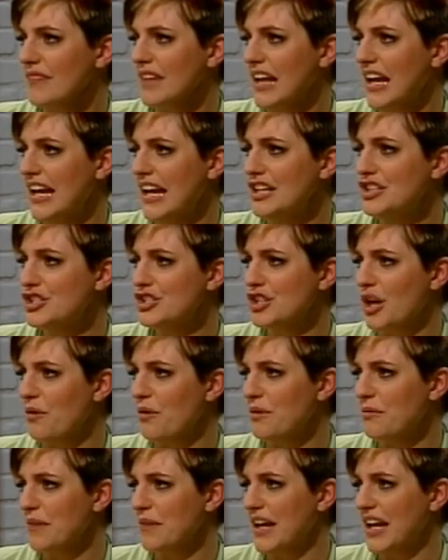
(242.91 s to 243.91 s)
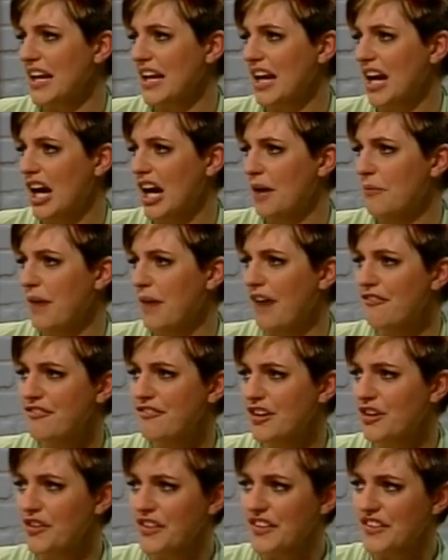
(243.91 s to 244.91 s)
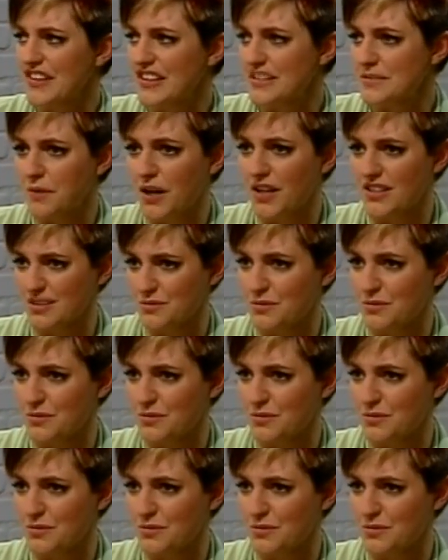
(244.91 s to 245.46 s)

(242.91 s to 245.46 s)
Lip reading: he's showing me, I feel that this person